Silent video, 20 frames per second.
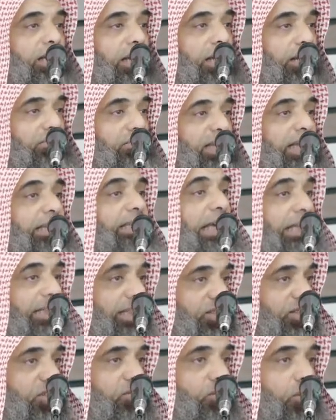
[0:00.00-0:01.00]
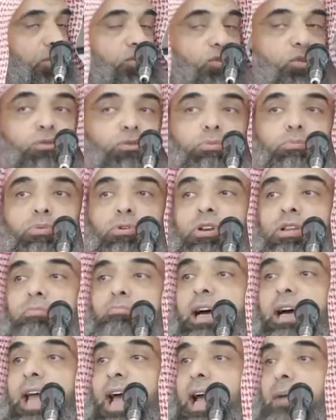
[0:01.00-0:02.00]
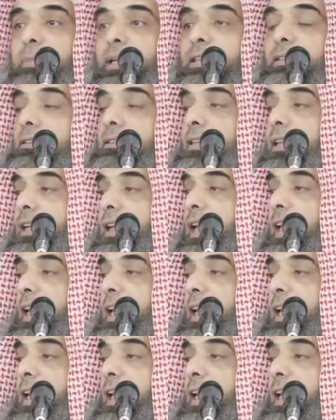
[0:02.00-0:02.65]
alaihi wasallam said, and this is also reported by Ahmad,